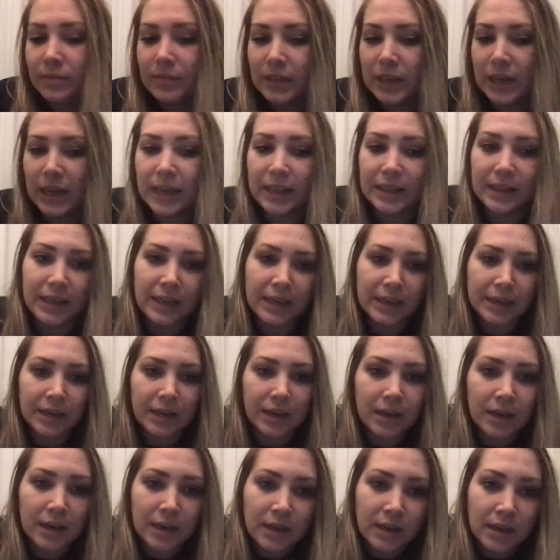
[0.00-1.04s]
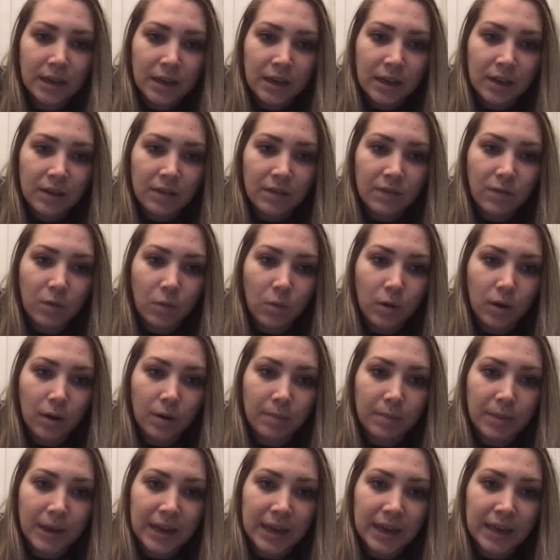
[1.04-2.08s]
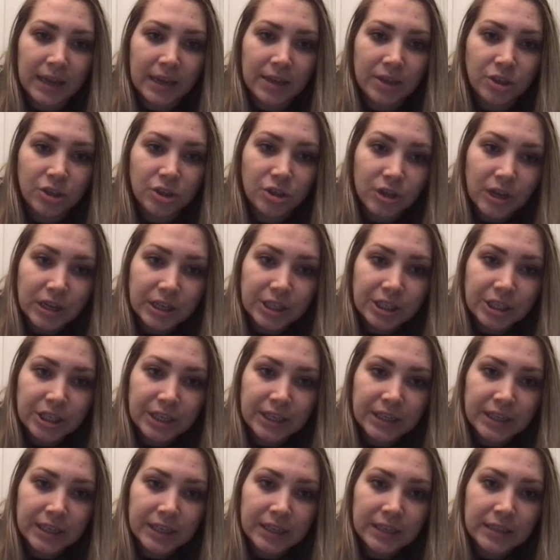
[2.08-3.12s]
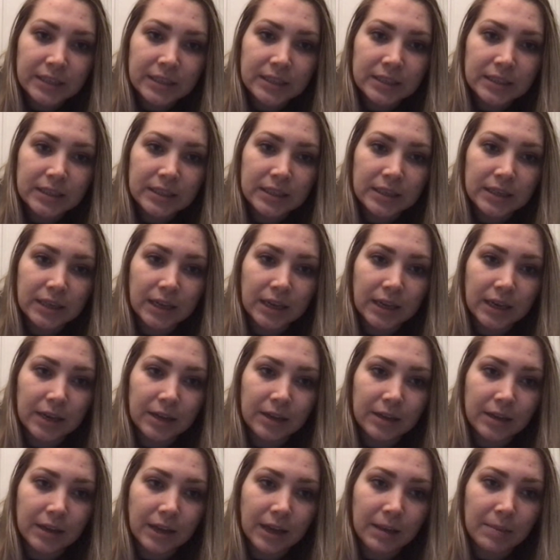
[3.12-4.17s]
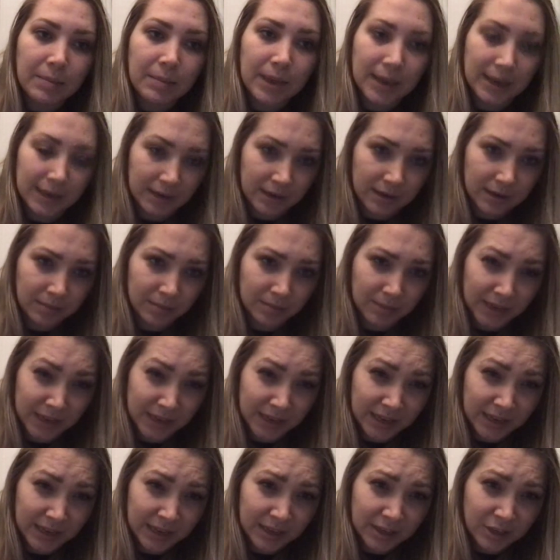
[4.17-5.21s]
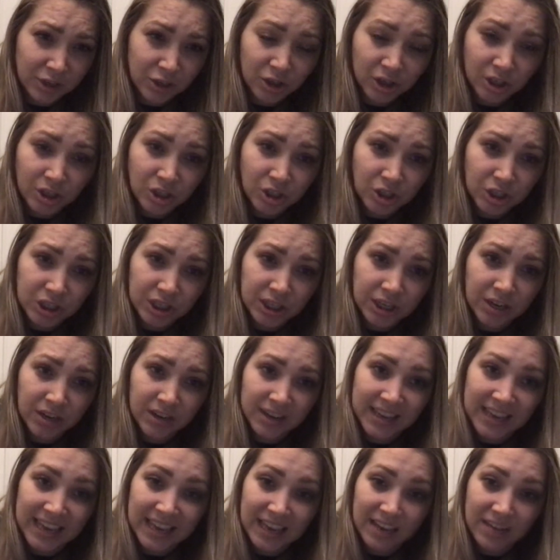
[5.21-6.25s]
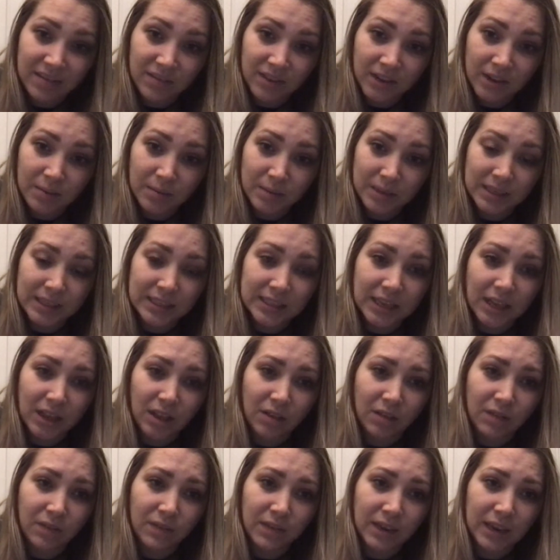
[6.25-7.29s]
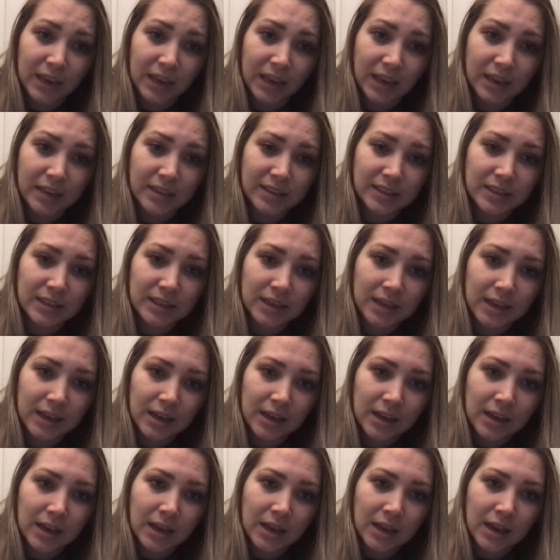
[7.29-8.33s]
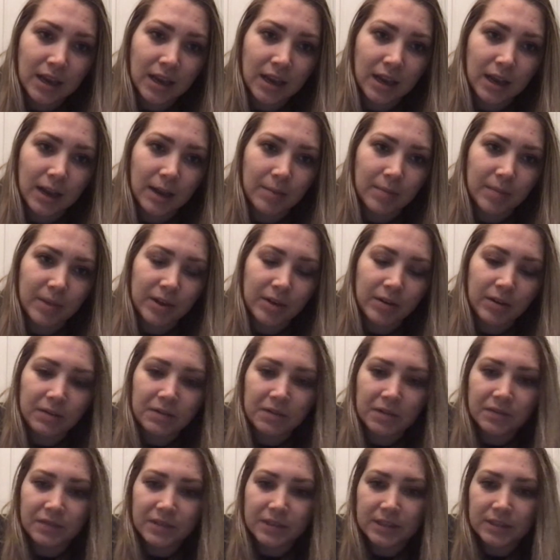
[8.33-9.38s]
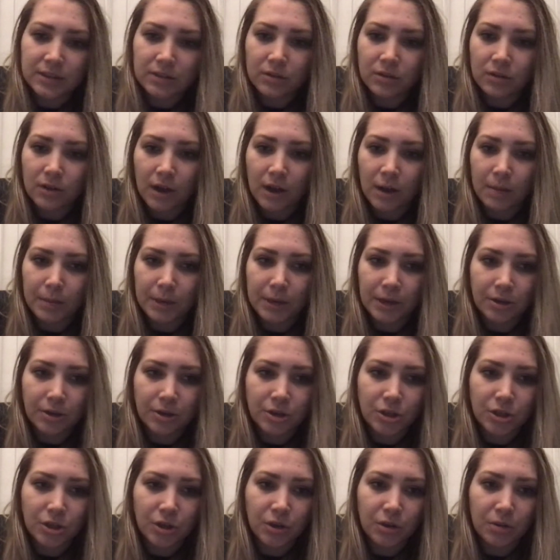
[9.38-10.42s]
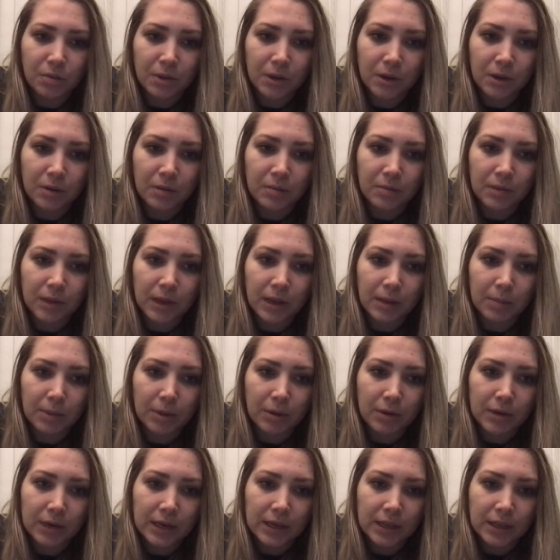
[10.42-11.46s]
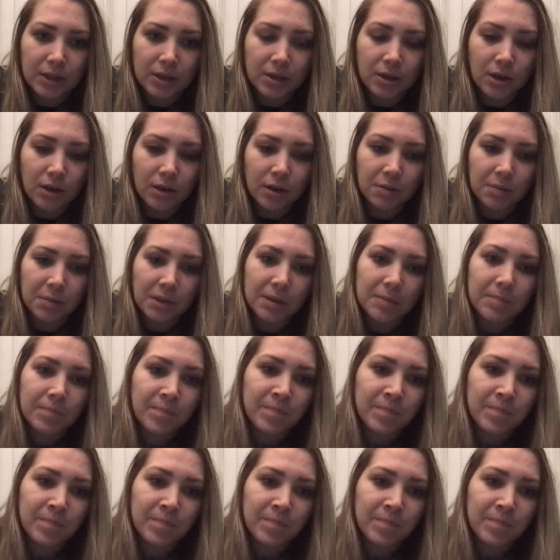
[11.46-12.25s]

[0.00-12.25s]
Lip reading: And then for my instructions, I made my instruction sheet on Canva myself, and I don't have a physical copy here to show you, but I'll upload it in the document.